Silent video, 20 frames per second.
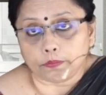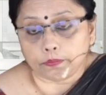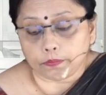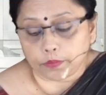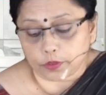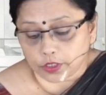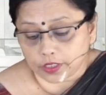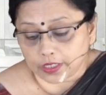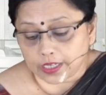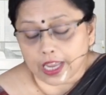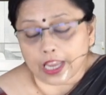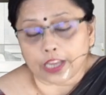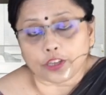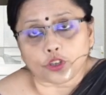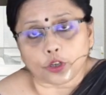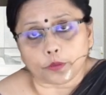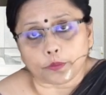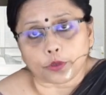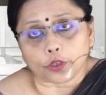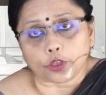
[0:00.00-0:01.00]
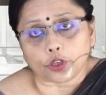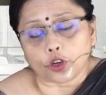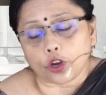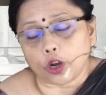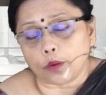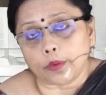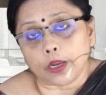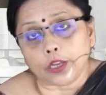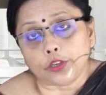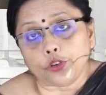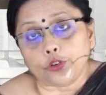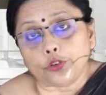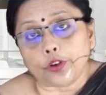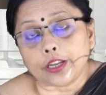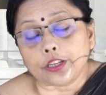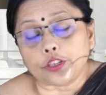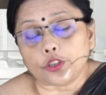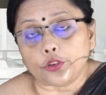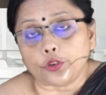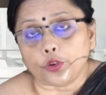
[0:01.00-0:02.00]
put a dash or put a comma and you
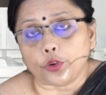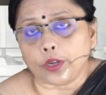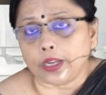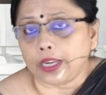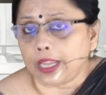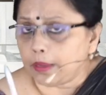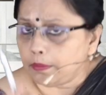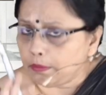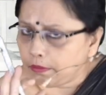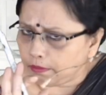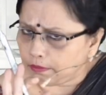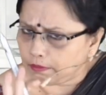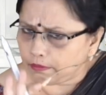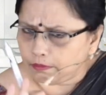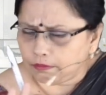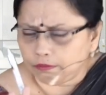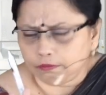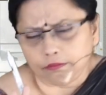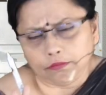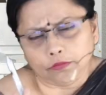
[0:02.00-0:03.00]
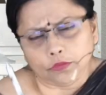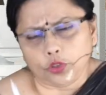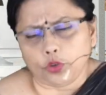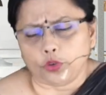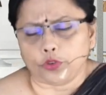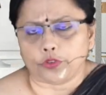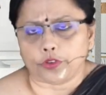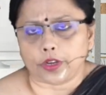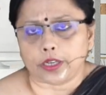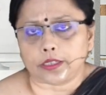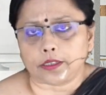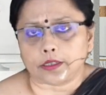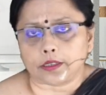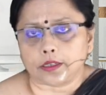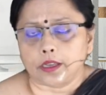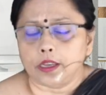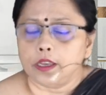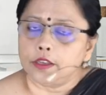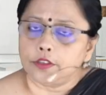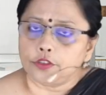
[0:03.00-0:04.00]
write your own name. Don't write it.
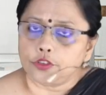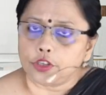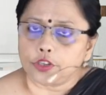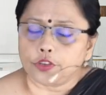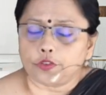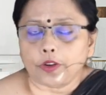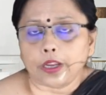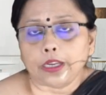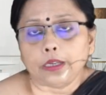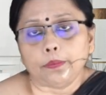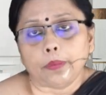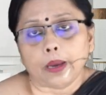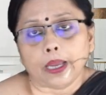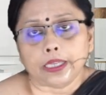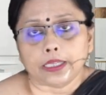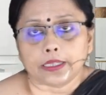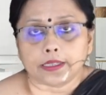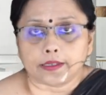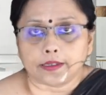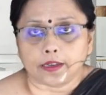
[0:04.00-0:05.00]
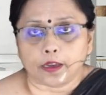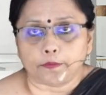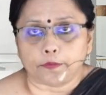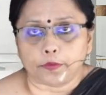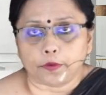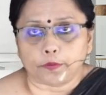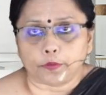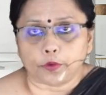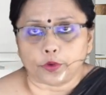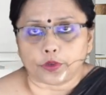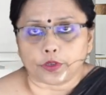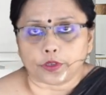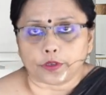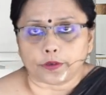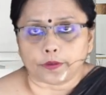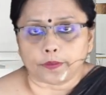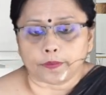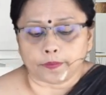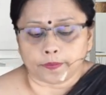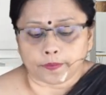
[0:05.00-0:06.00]
Just write by a staff reporter.
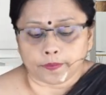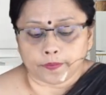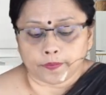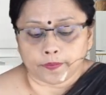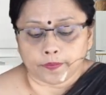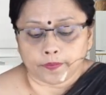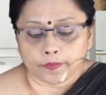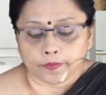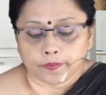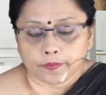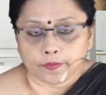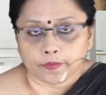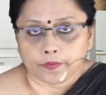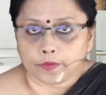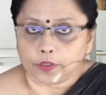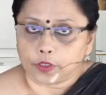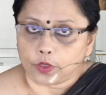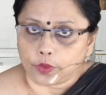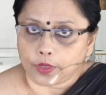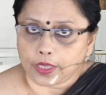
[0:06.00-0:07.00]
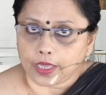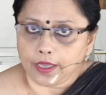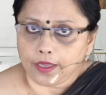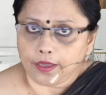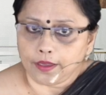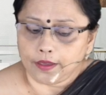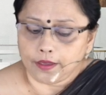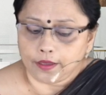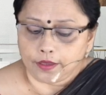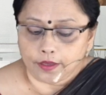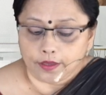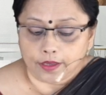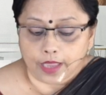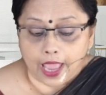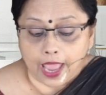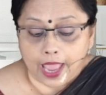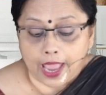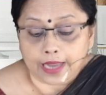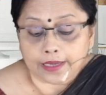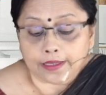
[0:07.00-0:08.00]
Okay?
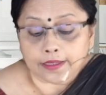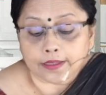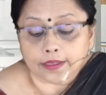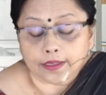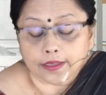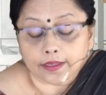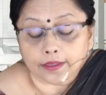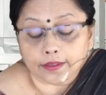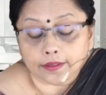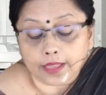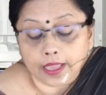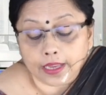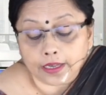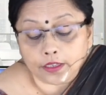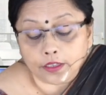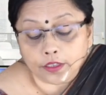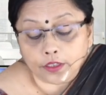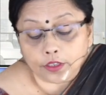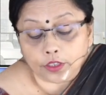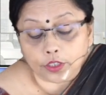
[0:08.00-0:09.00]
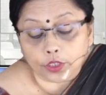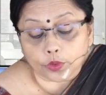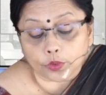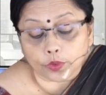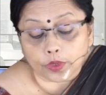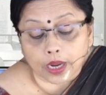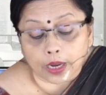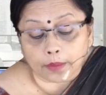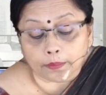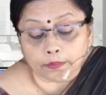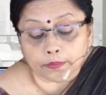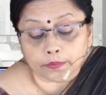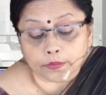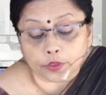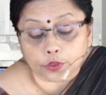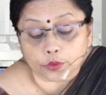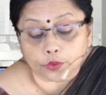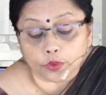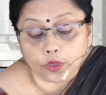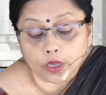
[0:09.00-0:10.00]
And then you come
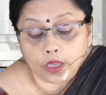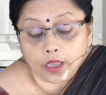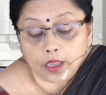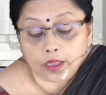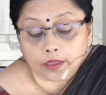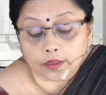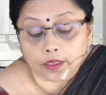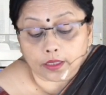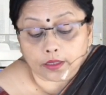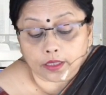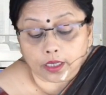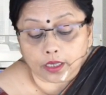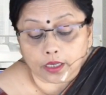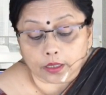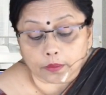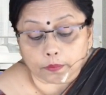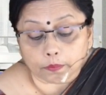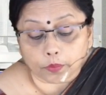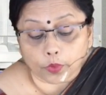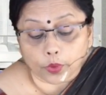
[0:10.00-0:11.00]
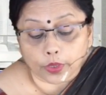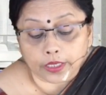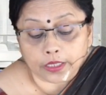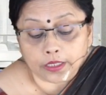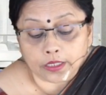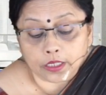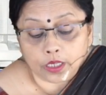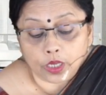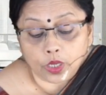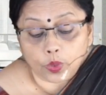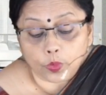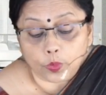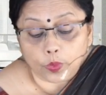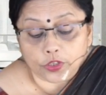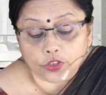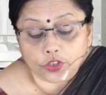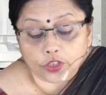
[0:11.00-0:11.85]
to the third point, which